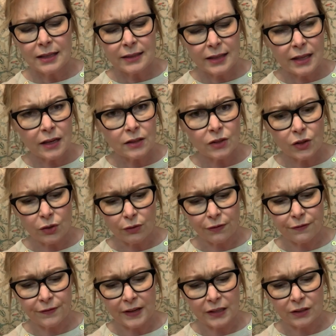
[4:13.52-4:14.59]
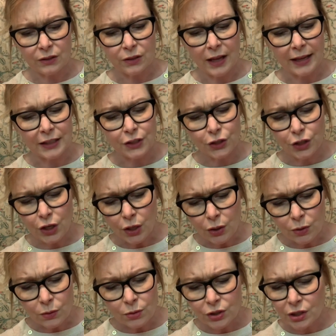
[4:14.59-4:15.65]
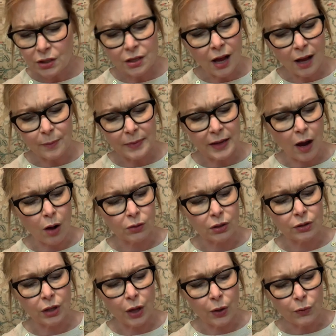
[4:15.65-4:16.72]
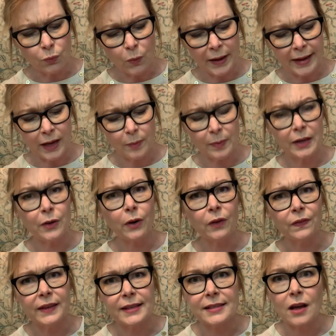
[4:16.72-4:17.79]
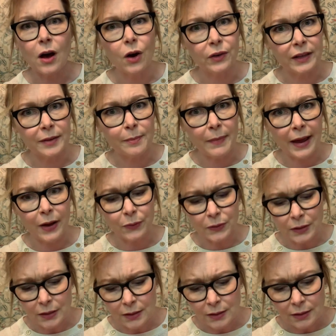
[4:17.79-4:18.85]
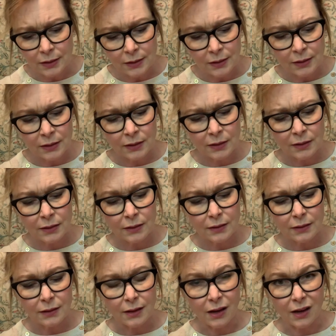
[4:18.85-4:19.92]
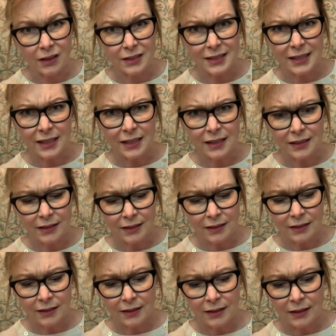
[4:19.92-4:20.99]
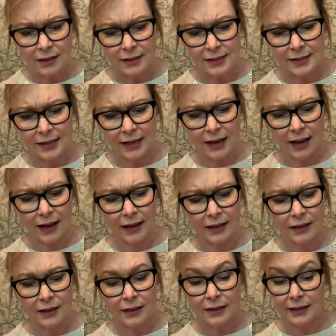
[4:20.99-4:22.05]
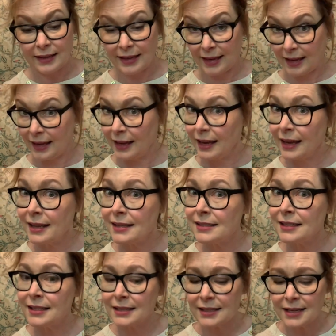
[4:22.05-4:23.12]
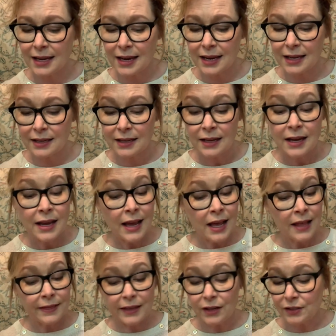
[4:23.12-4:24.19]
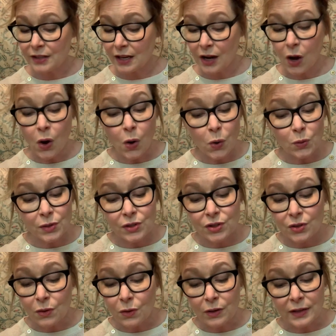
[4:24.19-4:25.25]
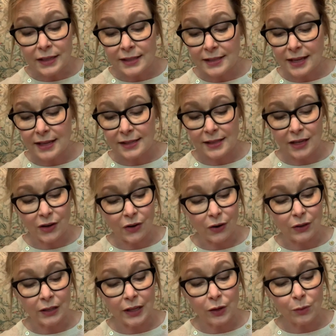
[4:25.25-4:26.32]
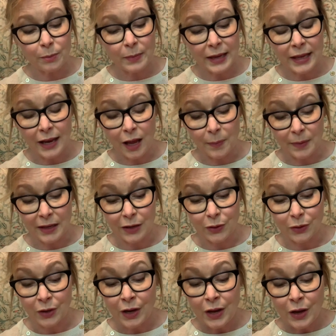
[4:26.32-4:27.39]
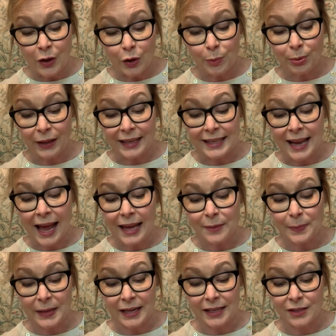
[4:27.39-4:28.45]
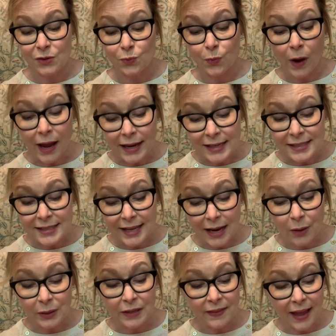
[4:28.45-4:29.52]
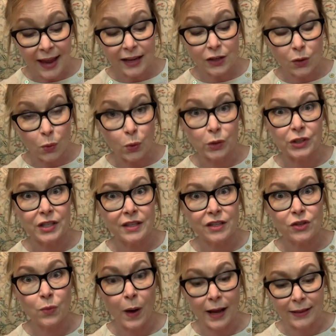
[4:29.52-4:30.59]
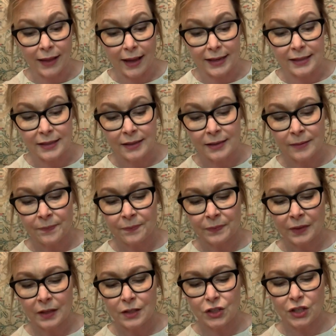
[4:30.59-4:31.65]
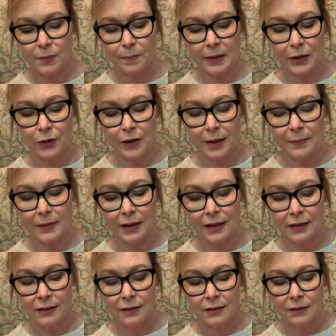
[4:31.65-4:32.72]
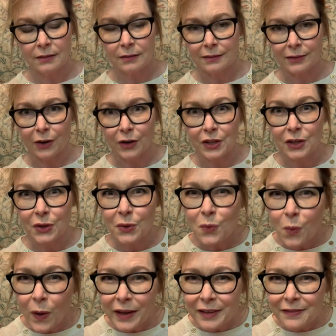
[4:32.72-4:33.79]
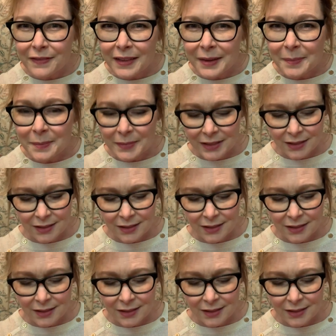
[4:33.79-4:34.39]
"Then a little fellow like you should not be all alone way up here on this haunted mountain." "Haunted?" said I. "Yes, indeed. There's an old story says there are little men up here who play ninepins right down in that gorge in the twilight." She peered at me. "Are you one of them?"